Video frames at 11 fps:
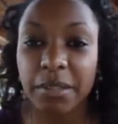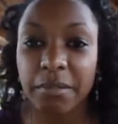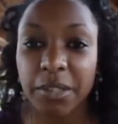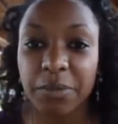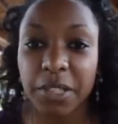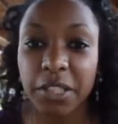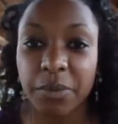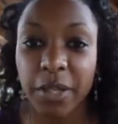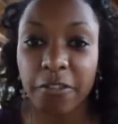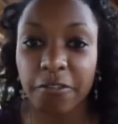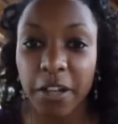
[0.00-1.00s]
something really
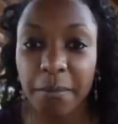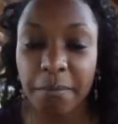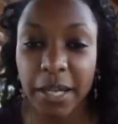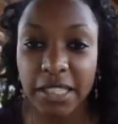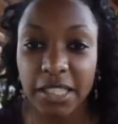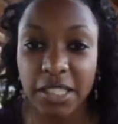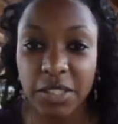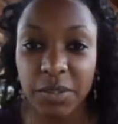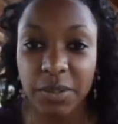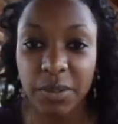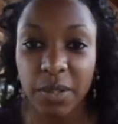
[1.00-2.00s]
quick from my
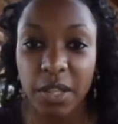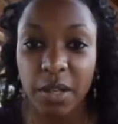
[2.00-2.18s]
TESOL